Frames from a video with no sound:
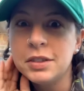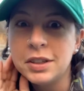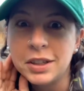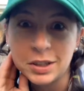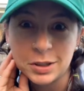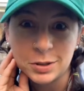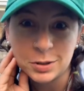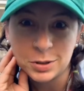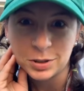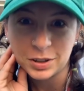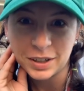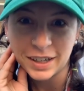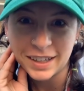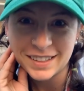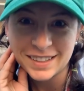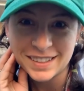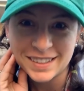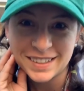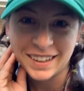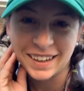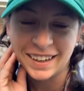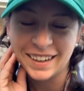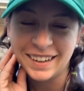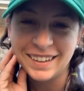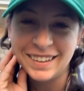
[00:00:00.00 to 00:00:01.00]

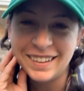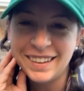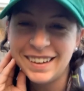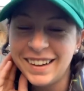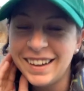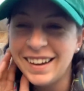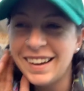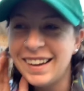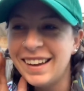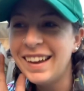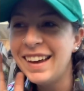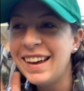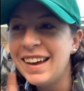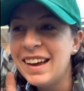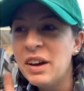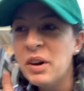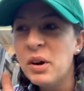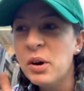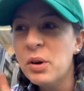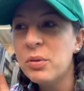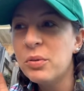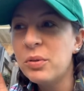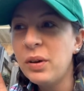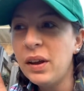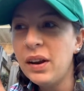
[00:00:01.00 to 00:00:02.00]
interesting.
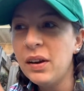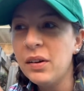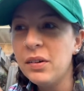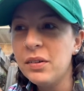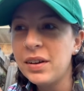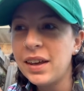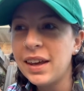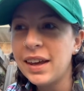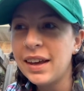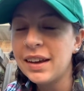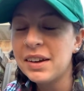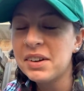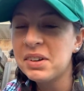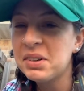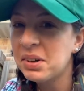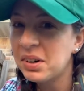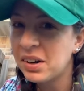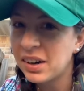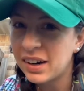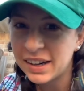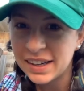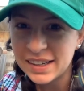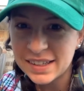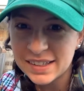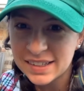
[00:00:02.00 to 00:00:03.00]
We don't get
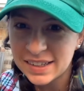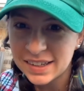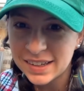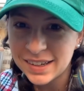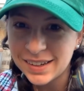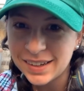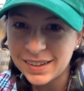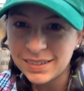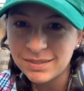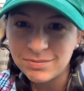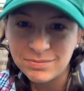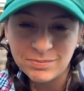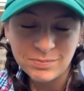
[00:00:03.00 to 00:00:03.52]
crazy